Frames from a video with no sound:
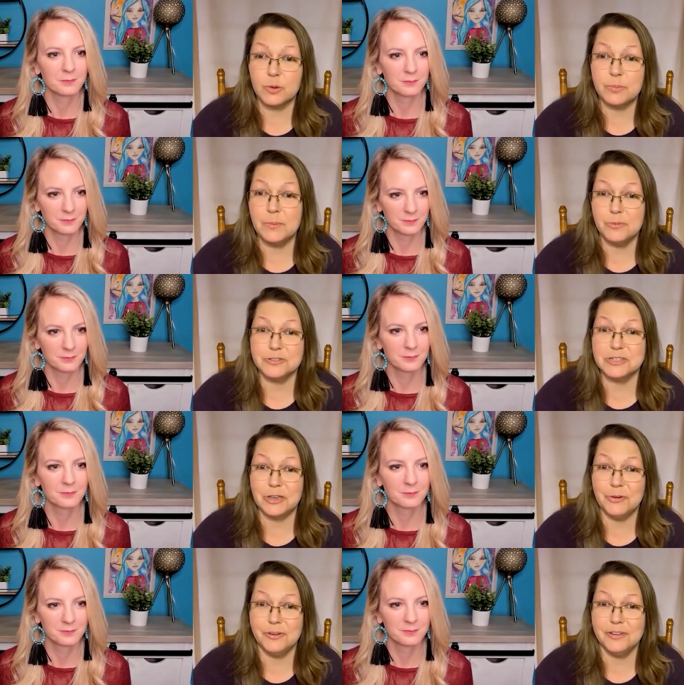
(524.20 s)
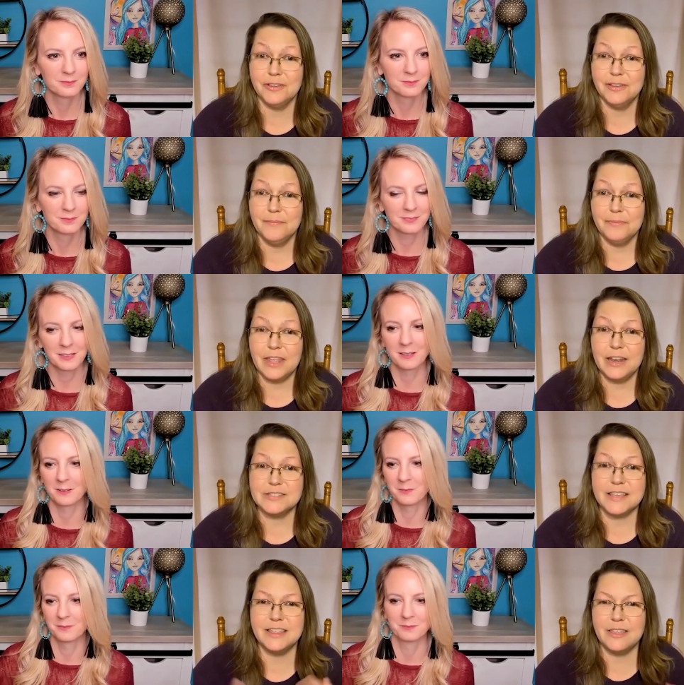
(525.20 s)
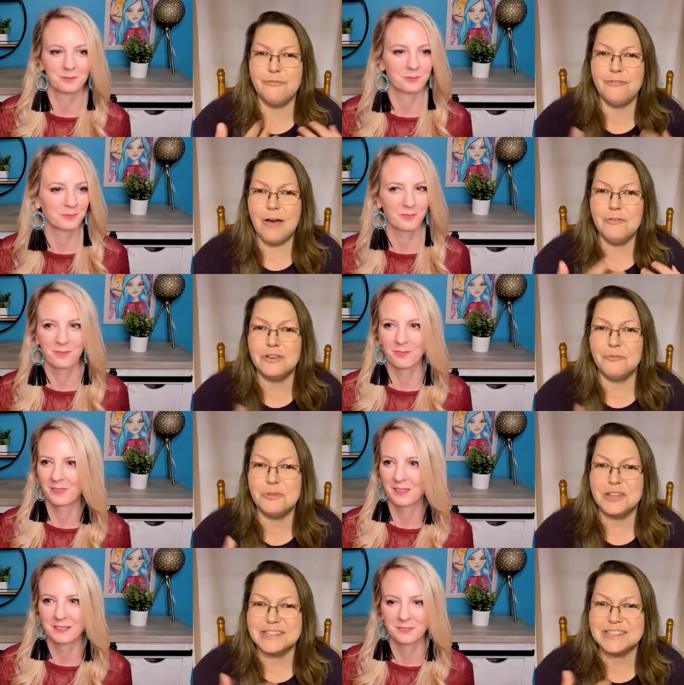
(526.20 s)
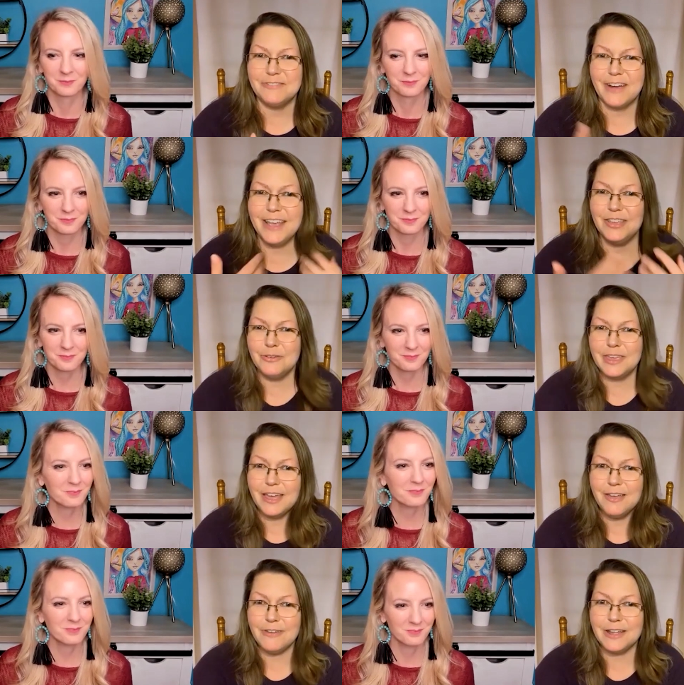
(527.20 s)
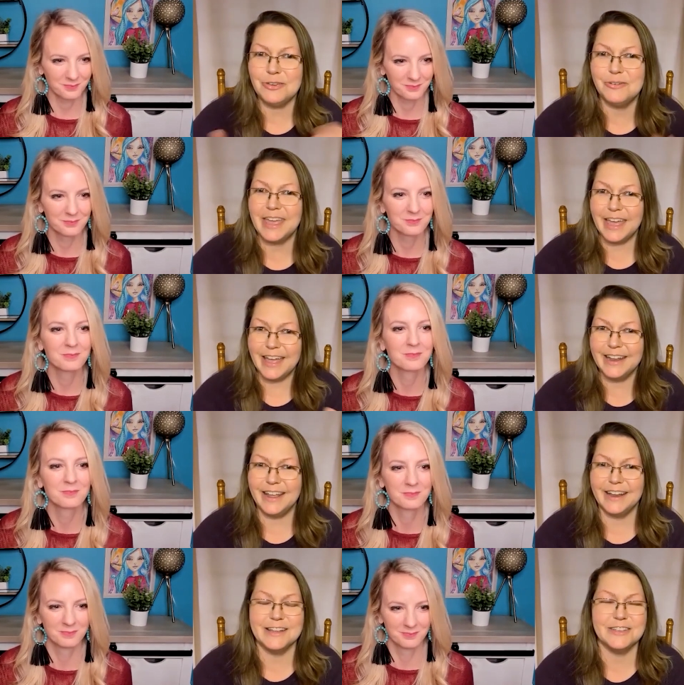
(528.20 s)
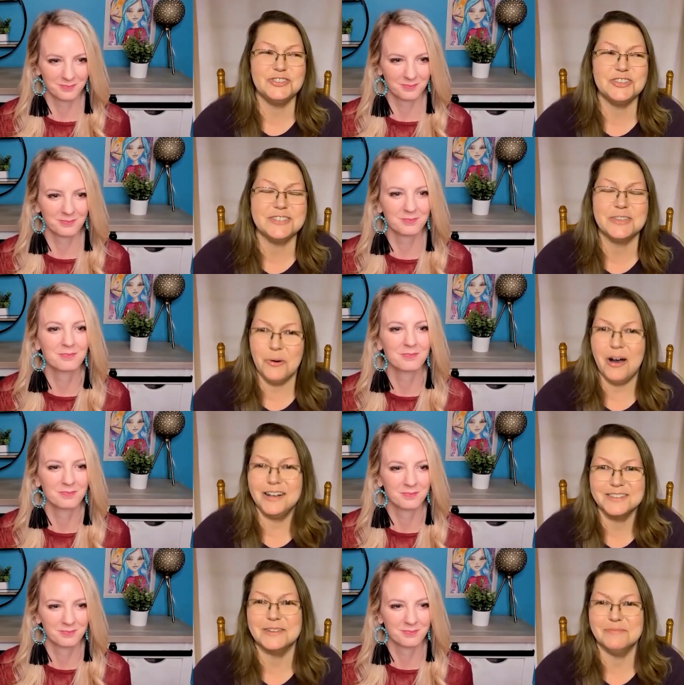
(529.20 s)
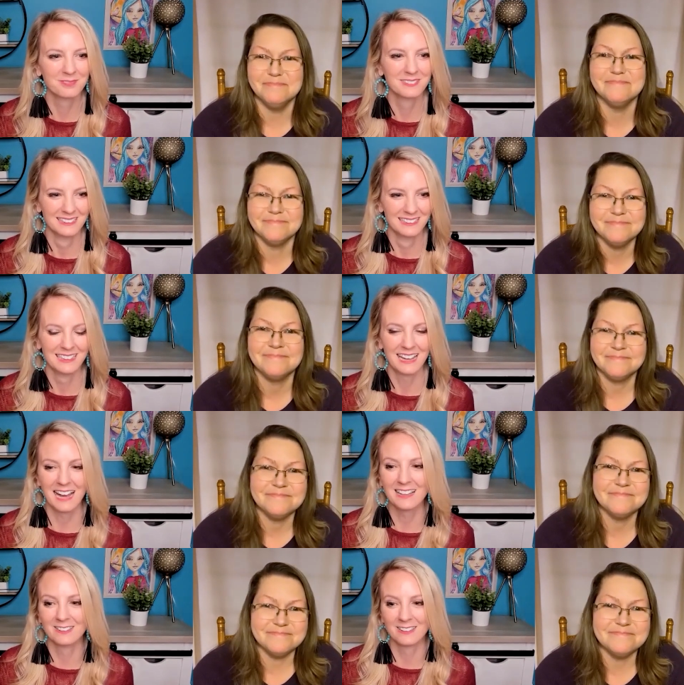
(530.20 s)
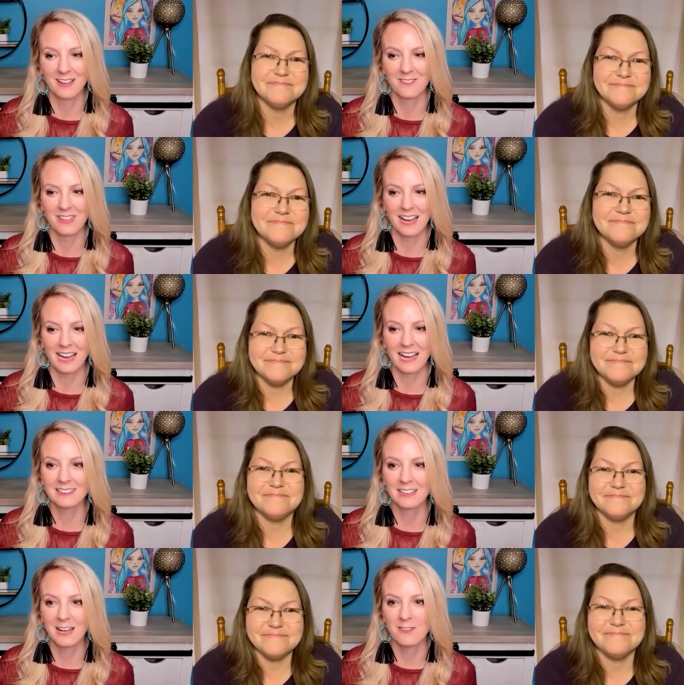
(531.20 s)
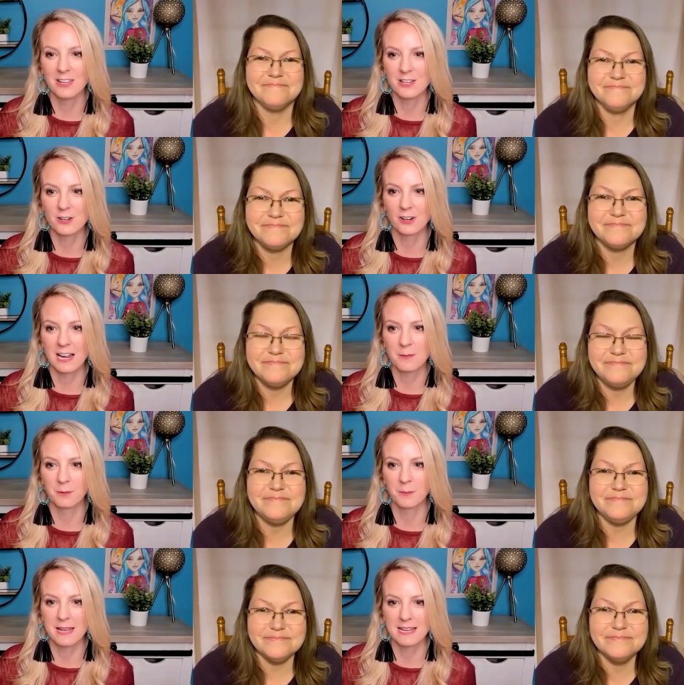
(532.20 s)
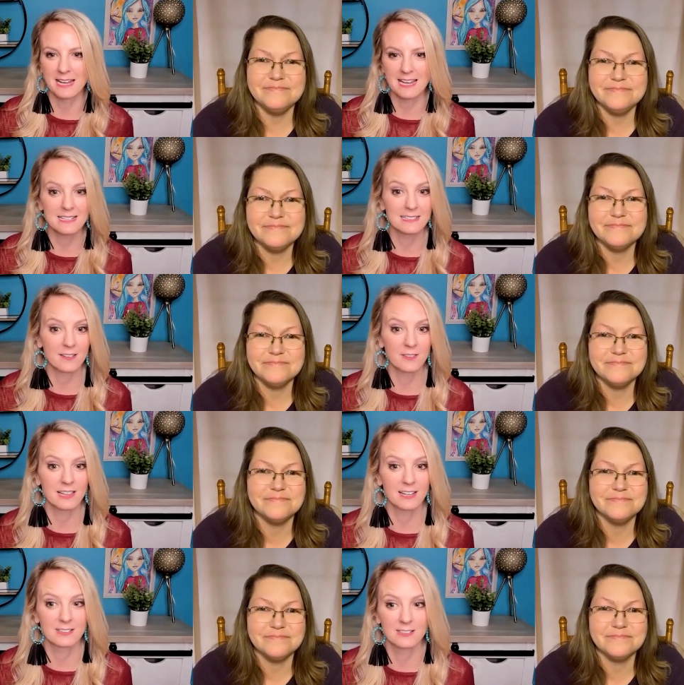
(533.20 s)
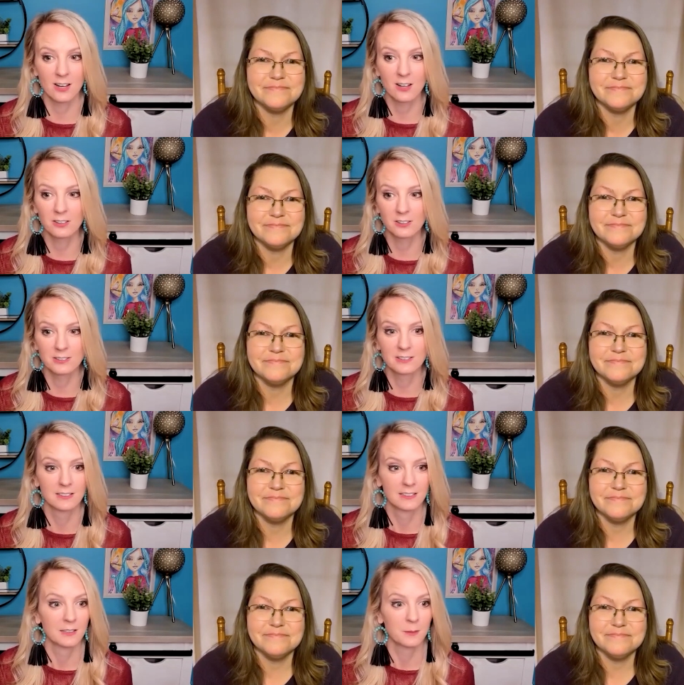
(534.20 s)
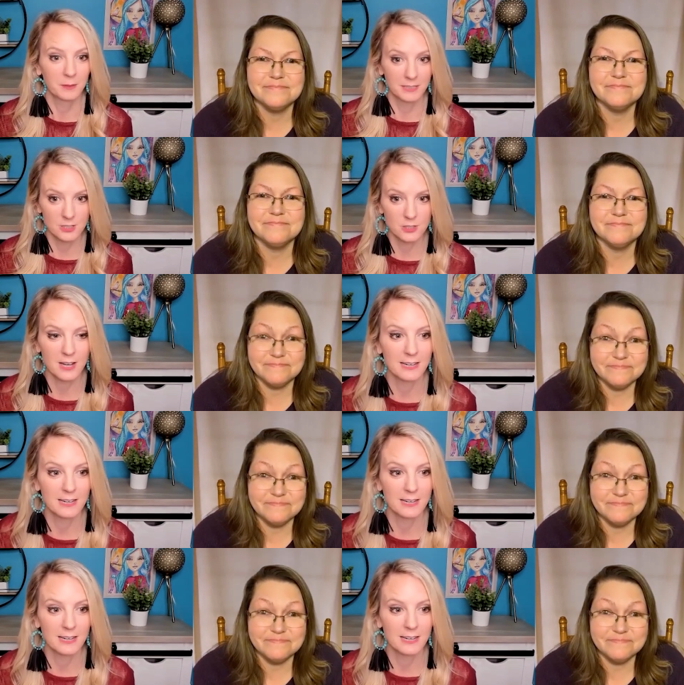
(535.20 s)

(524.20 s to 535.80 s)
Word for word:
Speaker 1: more people to you. And that's wow. like the fountain of plenty, right? You give and you get, and it's just so
Speaker 2: awesome. I love that. I love that you're able to make eighty-seven thousand dollars because you